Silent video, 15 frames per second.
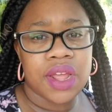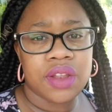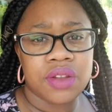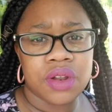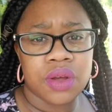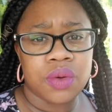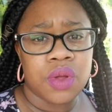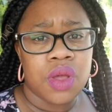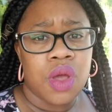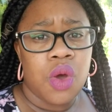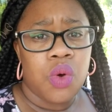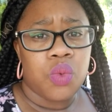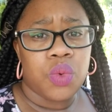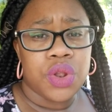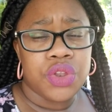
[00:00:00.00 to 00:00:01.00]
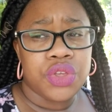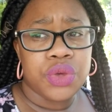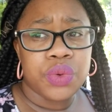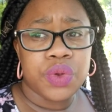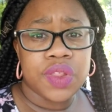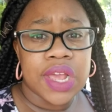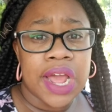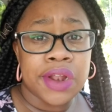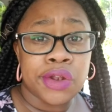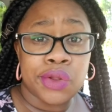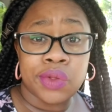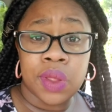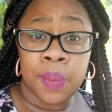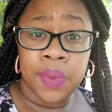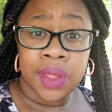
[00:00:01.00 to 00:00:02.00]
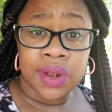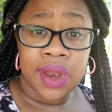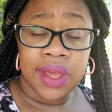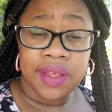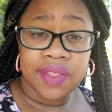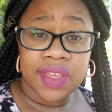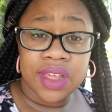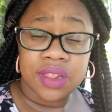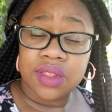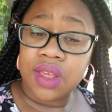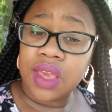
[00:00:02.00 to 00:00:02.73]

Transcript: You know, when you decide to do something like this